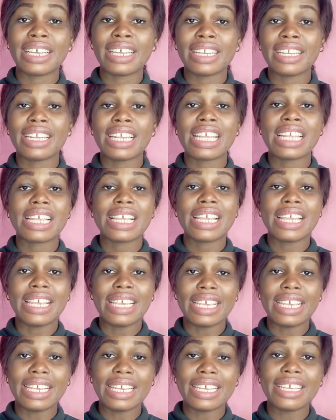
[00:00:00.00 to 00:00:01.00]
in
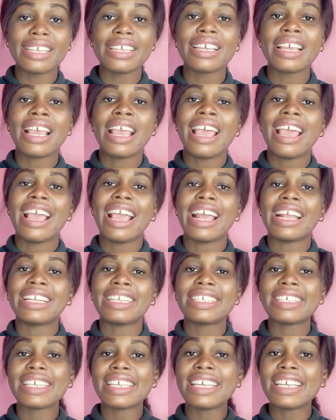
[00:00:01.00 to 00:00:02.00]
e,
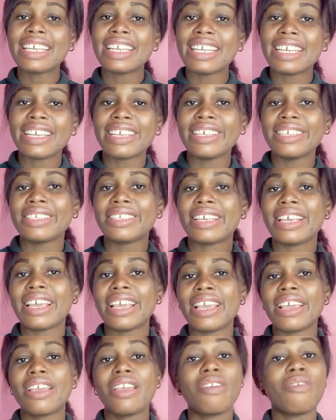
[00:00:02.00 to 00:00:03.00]
and e is
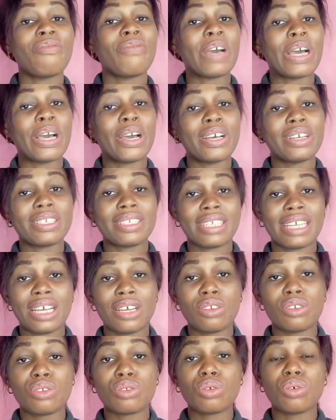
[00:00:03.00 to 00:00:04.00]
a vowel
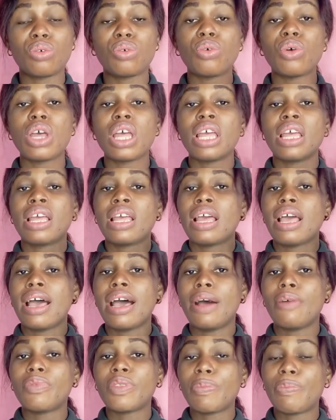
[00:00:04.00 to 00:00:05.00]
sound. So
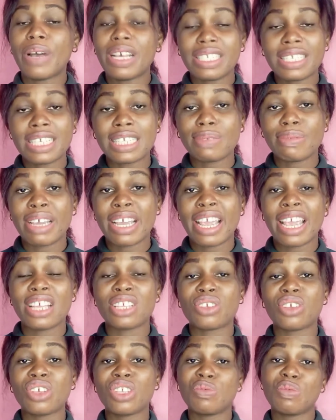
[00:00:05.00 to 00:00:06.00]
the past tense marker
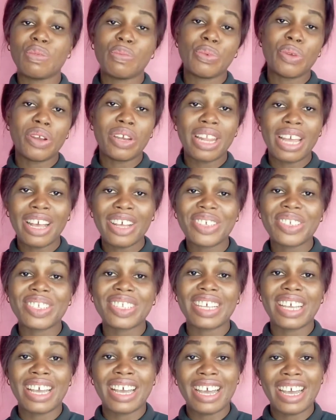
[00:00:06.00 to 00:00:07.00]
is going to be
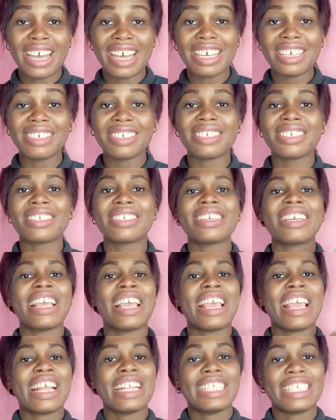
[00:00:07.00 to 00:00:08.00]
pronounced as
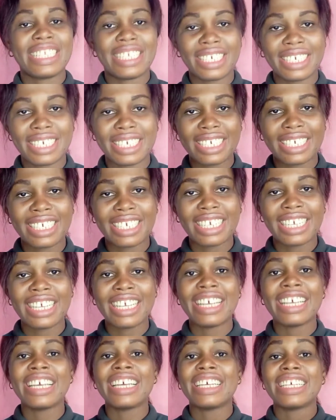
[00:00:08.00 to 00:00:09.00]
d,
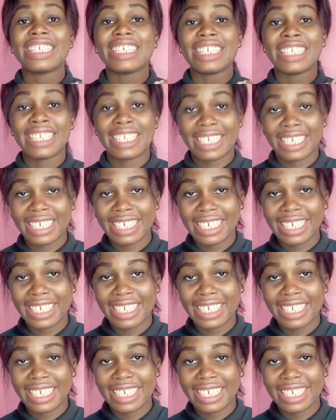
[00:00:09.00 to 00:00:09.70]
d.